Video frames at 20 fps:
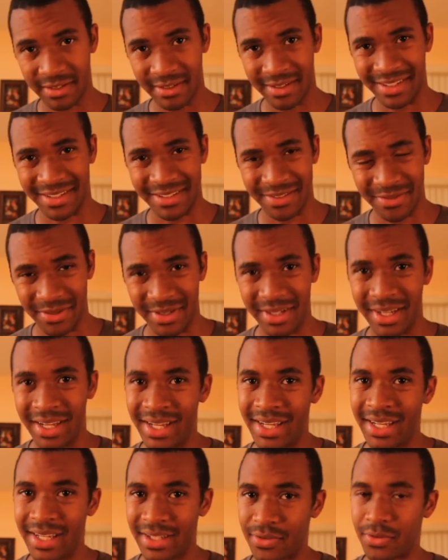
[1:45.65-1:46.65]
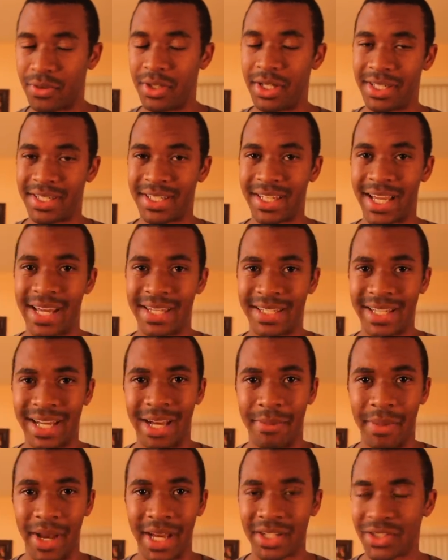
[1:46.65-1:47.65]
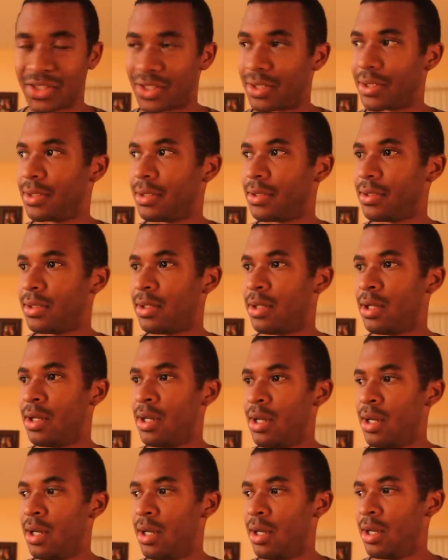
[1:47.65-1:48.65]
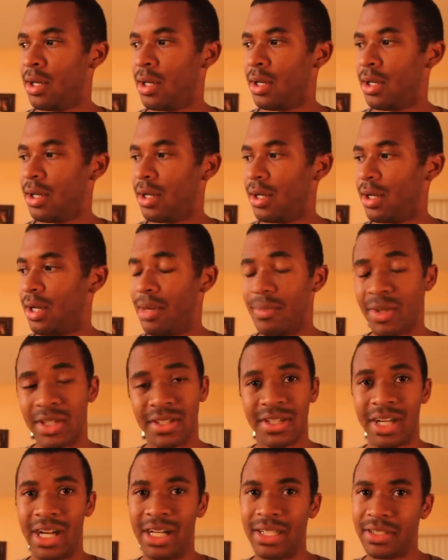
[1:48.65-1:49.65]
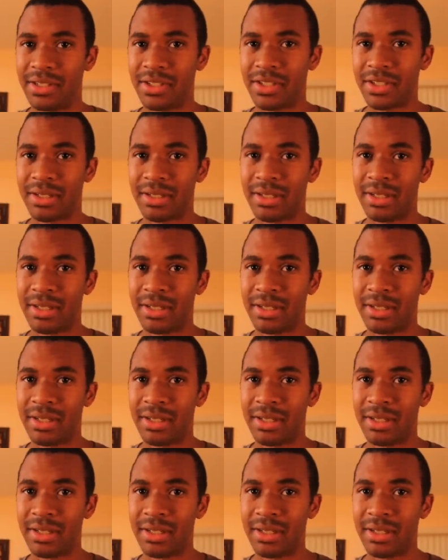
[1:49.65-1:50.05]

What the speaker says: It's really a sad time, actually. I miss college.